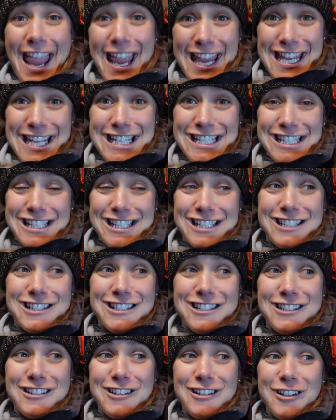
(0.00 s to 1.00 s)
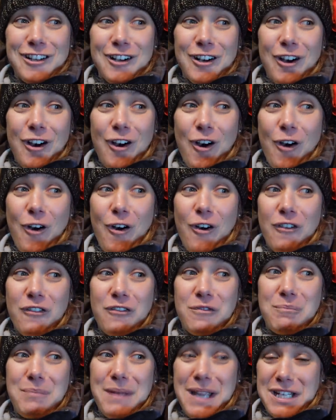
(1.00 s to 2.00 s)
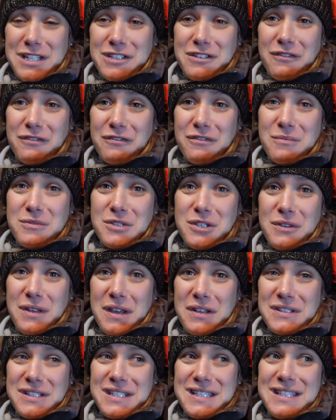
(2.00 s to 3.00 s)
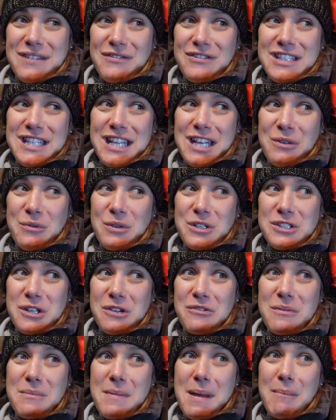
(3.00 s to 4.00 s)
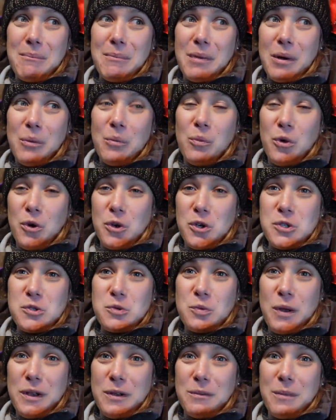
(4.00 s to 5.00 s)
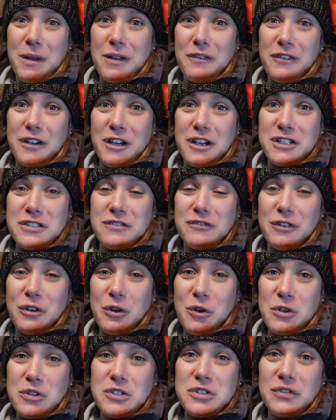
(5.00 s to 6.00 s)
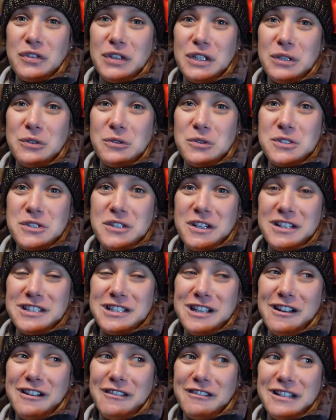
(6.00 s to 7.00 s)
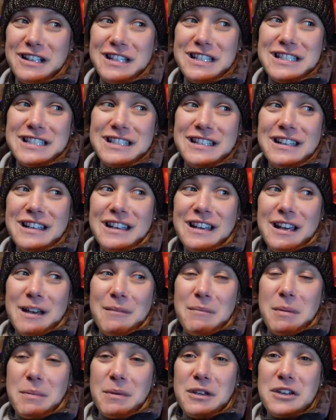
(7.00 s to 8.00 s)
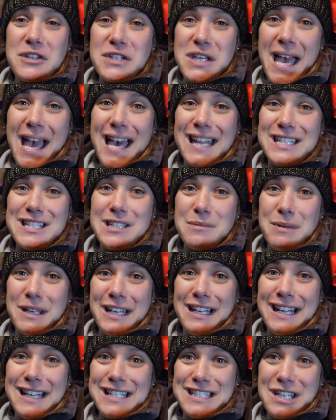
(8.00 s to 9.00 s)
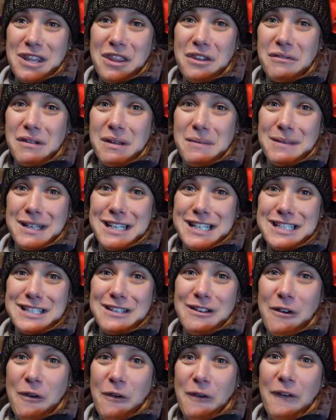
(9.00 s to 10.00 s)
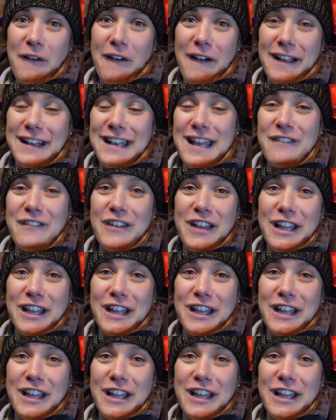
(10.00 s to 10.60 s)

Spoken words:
ages of Bicton from 2017, which I remember was one of my first vlogs for the All Star Diaries. But because it had to be less than 3 minutes long, I never